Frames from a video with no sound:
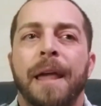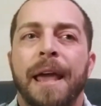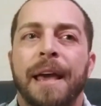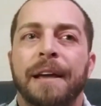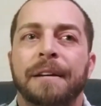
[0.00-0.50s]

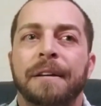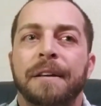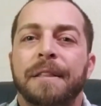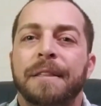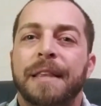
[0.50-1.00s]
And
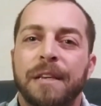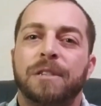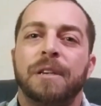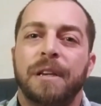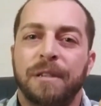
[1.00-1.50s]

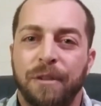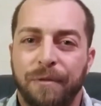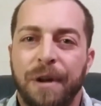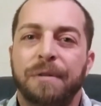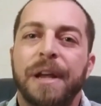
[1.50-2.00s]
this is the
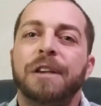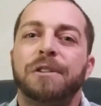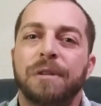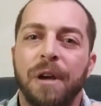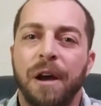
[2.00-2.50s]

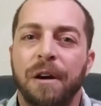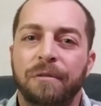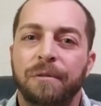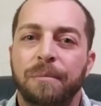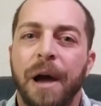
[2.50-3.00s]
foundation
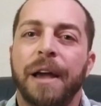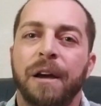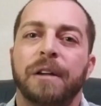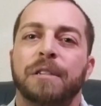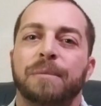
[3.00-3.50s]
of my
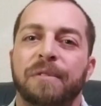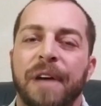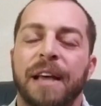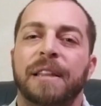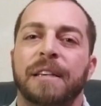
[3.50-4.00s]
concept of
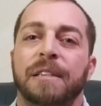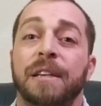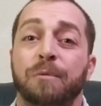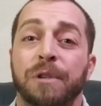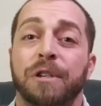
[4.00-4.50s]
ethics,
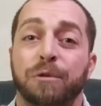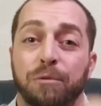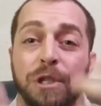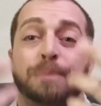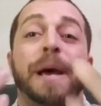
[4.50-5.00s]
which is
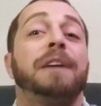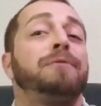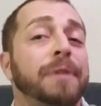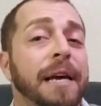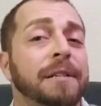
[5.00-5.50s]
respect
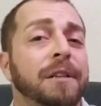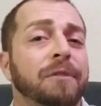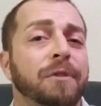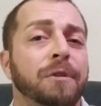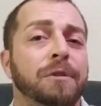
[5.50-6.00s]
for that
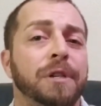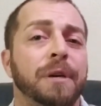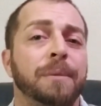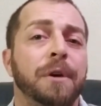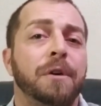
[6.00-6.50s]

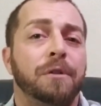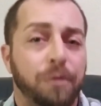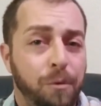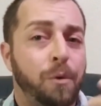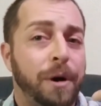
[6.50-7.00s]
self-ownership
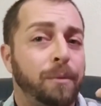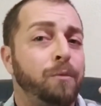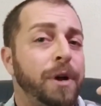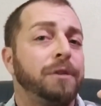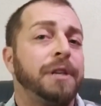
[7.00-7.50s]
through what
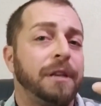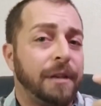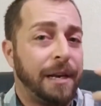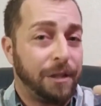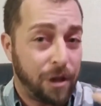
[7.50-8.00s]
we
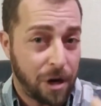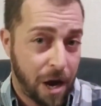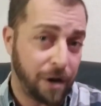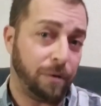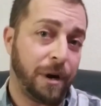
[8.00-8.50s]
articulate as the
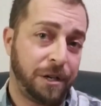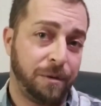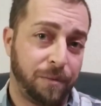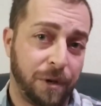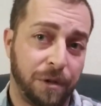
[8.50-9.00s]

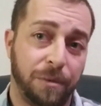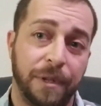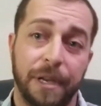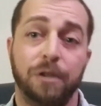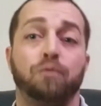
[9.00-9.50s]
non-aggression principle,
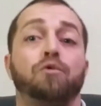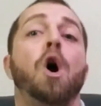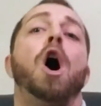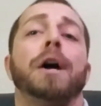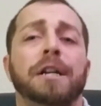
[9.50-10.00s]
that it's
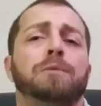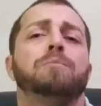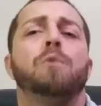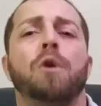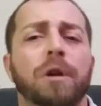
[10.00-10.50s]
wrong, it's
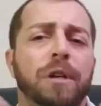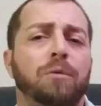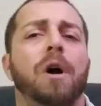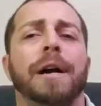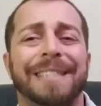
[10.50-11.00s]
morally
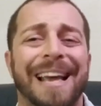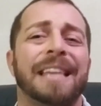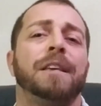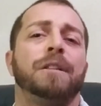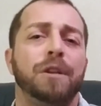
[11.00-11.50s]
wrong, it's
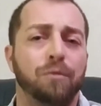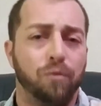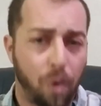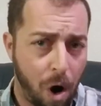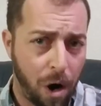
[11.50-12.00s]
ethically
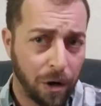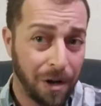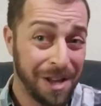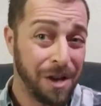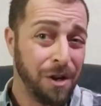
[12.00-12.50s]
wrong
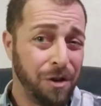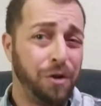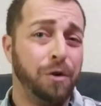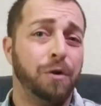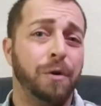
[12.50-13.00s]

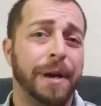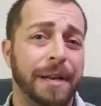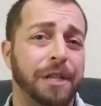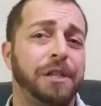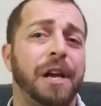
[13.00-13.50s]
to
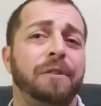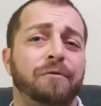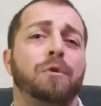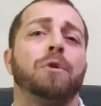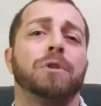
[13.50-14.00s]
initiate
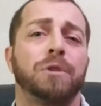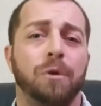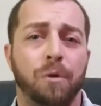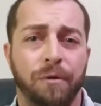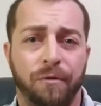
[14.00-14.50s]
force
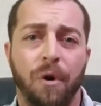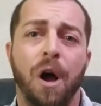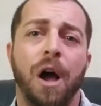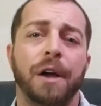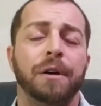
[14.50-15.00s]
or
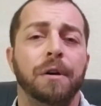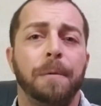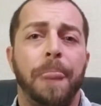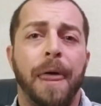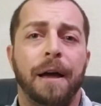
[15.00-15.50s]
fraud
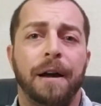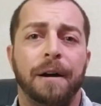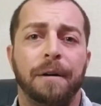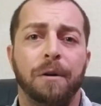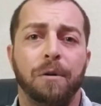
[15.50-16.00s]

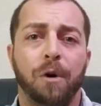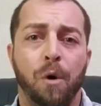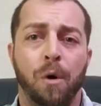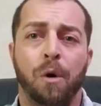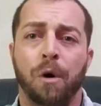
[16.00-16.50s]

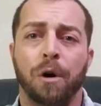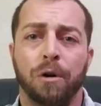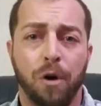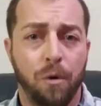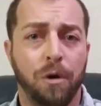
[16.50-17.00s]
or
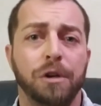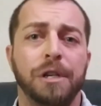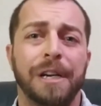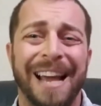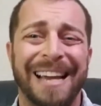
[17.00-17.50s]

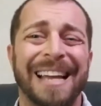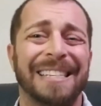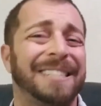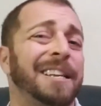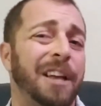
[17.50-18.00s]
coercion
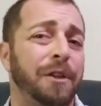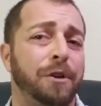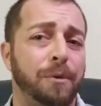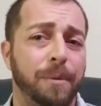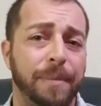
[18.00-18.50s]
against another
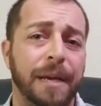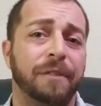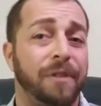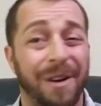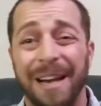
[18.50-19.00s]
human being.
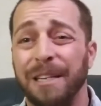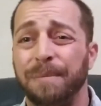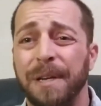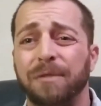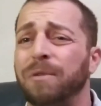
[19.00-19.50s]
If they're acting
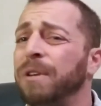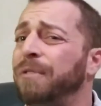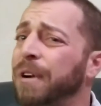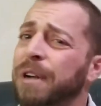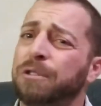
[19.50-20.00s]
peacefully, if
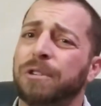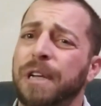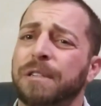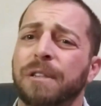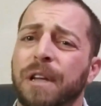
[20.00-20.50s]
they're
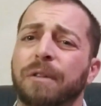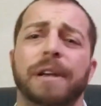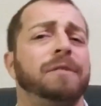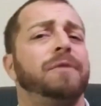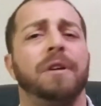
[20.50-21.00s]
exercising their
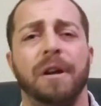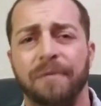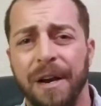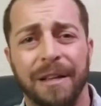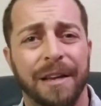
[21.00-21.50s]
rights, if they're not
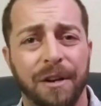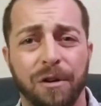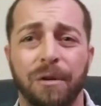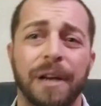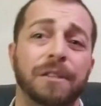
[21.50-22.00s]
violating
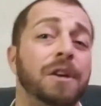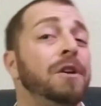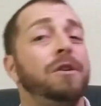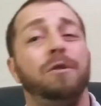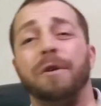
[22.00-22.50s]
your rights,
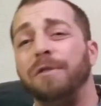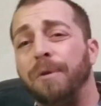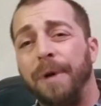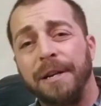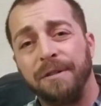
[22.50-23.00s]
you have no
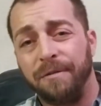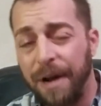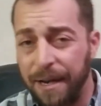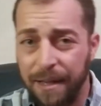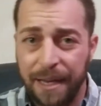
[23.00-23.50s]
right to
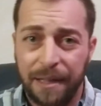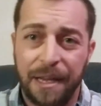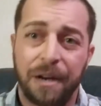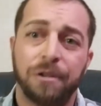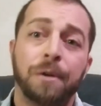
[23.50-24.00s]
violate
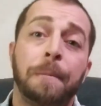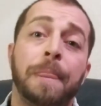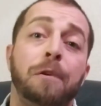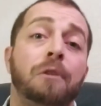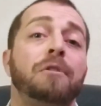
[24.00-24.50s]
theirs.
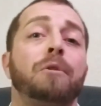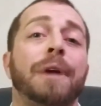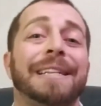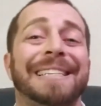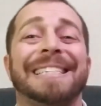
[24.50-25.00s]
You have no
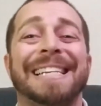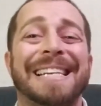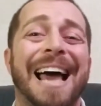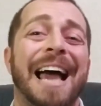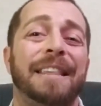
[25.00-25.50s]
right to
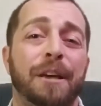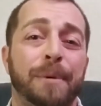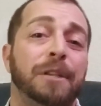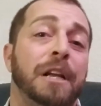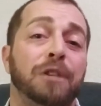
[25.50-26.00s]
deny them.
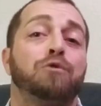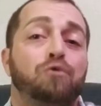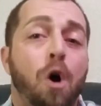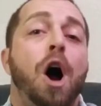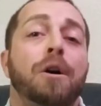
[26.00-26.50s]
It is
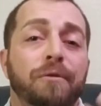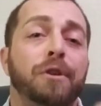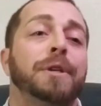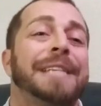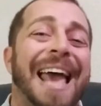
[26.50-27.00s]
wrong for
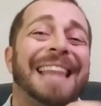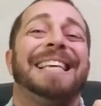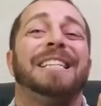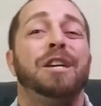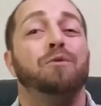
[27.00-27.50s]
you. It is
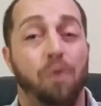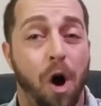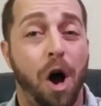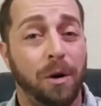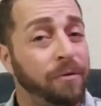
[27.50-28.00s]
ethically
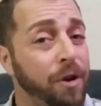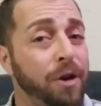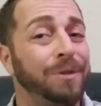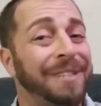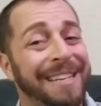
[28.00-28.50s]
wrong for
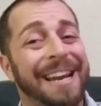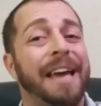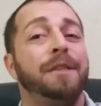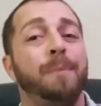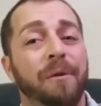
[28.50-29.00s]
you to
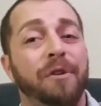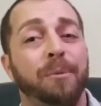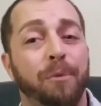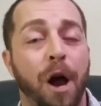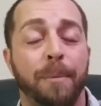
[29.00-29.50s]
deny them of their
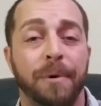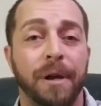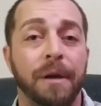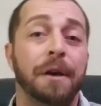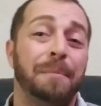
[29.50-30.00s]

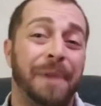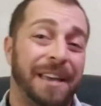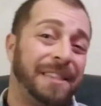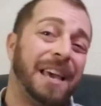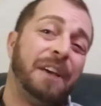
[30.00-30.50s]
property by
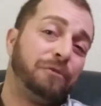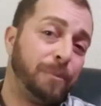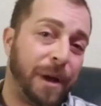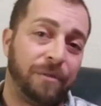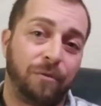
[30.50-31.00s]
theft or by